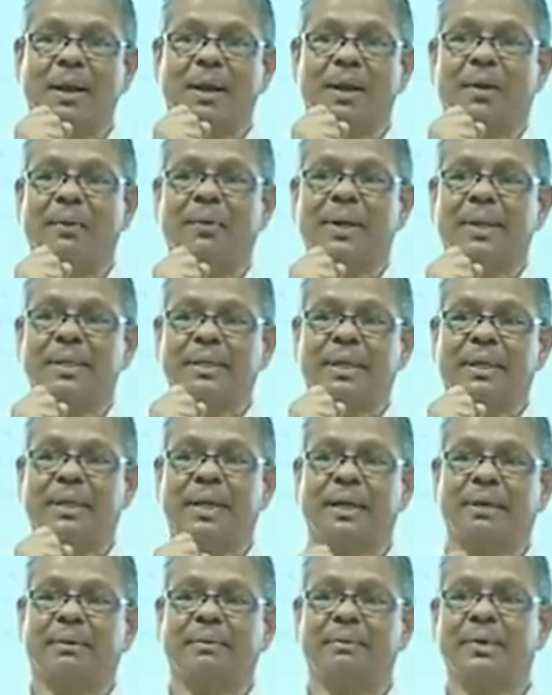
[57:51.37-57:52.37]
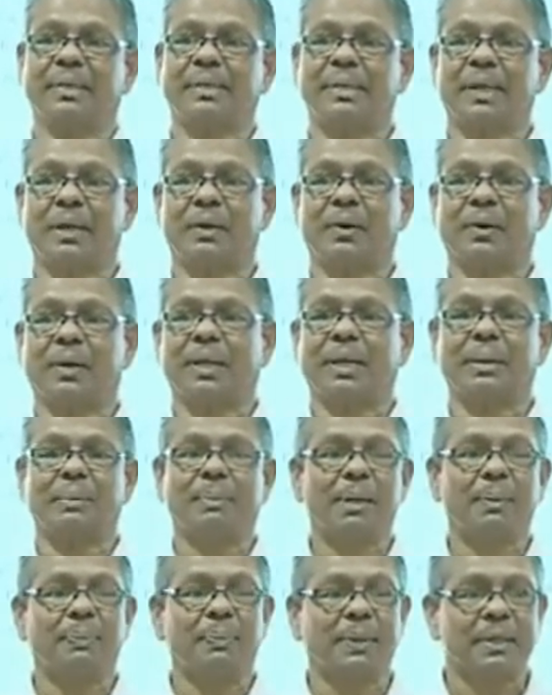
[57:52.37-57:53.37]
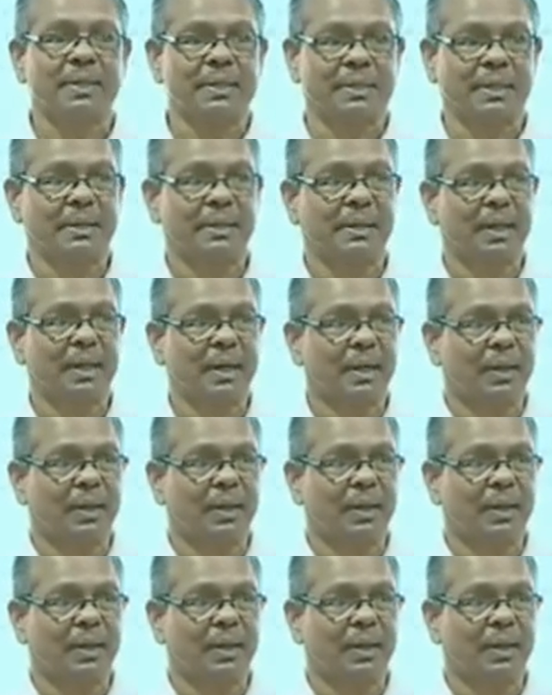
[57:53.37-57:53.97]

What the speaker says: Now we say knowledgeable person.